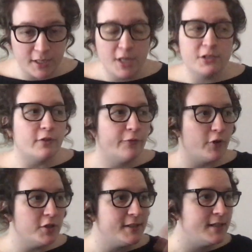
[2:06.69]
So
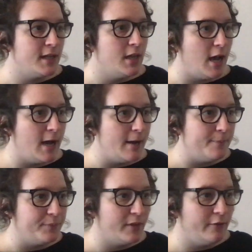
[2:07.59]
first,
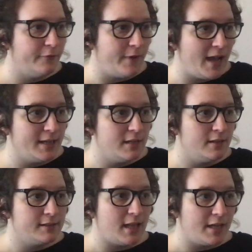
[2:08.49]
find the
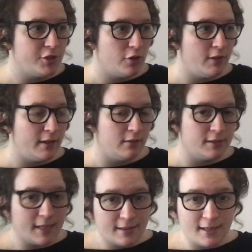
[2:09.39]
slideshow that looks
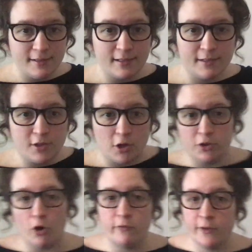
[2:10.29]
like this. It's called
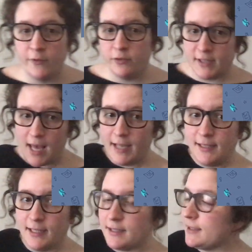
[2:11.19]
Overview Slides
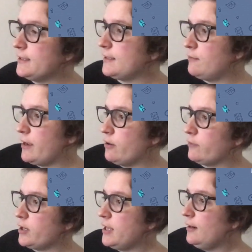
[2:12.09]
and it's listed right over
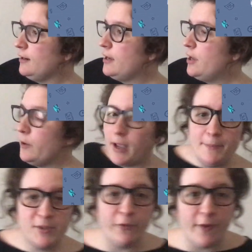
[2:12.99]
here. Okay,
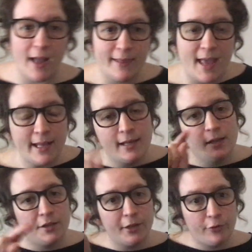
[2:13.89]
so find that,
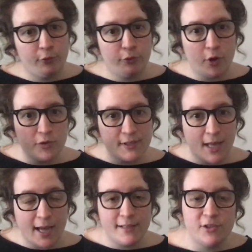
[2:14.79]
click through those
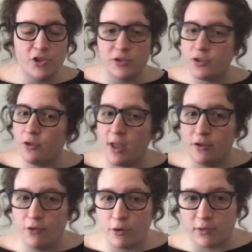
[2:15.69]
slides just so that you
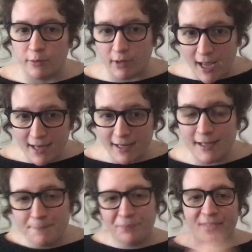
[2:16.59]
know where we're headed.
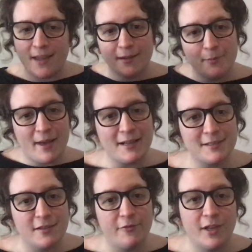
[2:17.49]
Then come back to
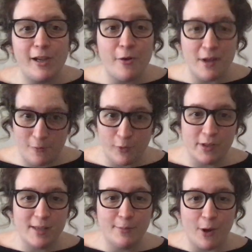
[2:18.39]
the video and we'll
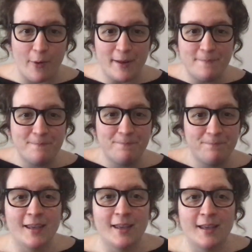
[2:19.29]
keep going.
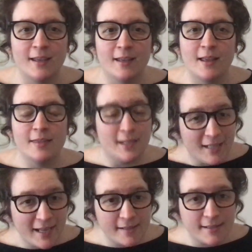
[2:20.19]
The
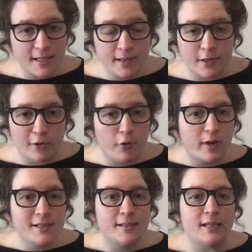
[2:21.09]
next thing that you're
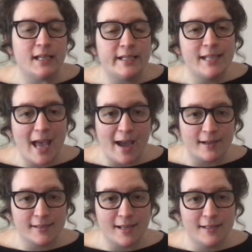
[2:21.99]
going to need to
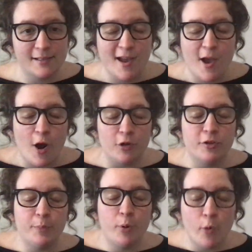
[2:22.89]
access are the
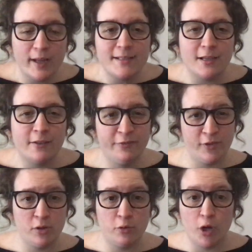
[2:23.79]
point of
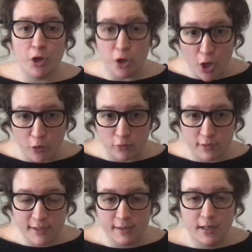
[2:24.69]
view
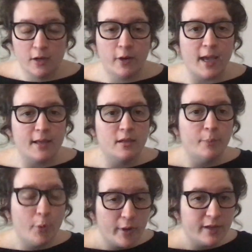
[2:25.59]
notes. Okay, the
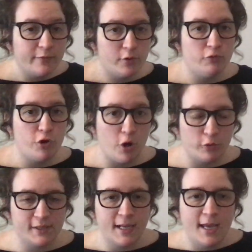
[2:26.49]
point of view
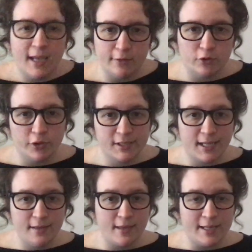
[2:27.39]
notes. It looks
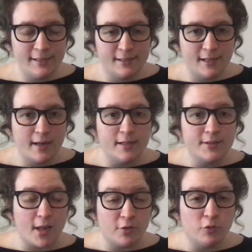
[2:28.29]
like this and it's
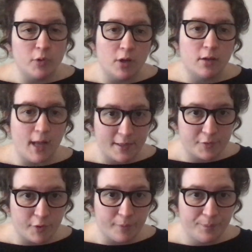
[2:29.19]
on Google
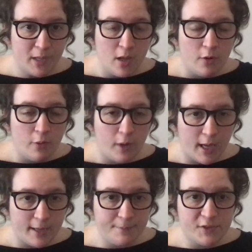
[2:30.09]
Classroom.
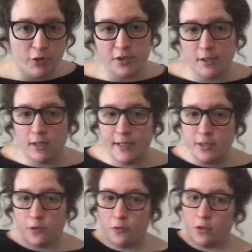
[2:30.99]
Okay, so there's a link to
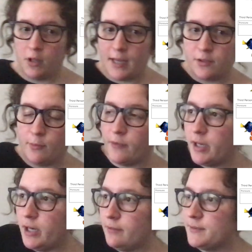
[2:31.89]
Google Classroom over
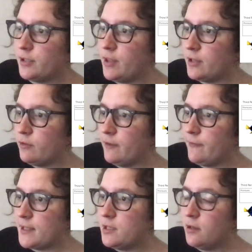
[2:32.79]
here so that you can
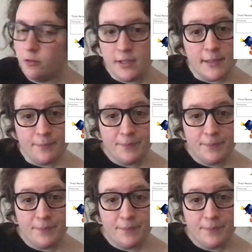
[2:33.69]
find the notes.